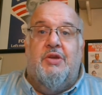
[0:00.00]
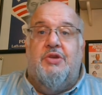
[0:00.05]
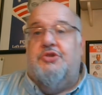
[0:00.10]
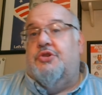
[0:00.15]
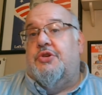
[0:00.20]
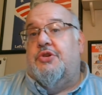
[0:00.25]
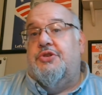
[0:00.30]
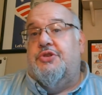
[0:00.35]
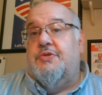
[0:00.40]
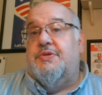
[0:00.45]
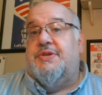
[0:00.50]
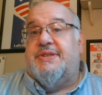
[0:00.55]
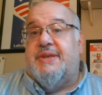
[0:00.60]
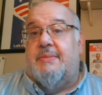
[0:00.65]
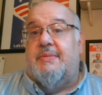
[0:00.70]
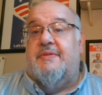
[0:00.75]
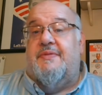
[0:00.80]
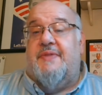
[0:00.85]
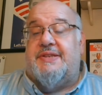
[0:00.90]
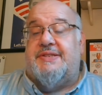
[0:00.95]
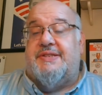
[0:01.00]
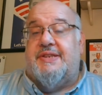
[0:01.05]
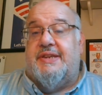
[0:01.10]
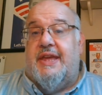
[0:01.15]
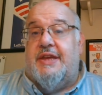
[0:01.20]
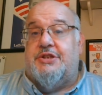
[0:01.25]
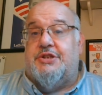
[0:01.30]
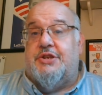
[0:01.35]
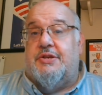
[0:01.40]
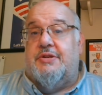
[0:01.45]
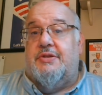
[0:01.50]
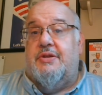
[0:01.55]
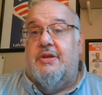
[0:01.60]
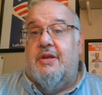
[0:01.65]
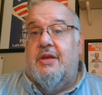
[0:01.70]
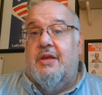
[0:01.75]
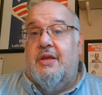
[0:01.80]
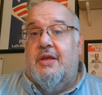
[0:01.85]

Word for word: You can do some investigation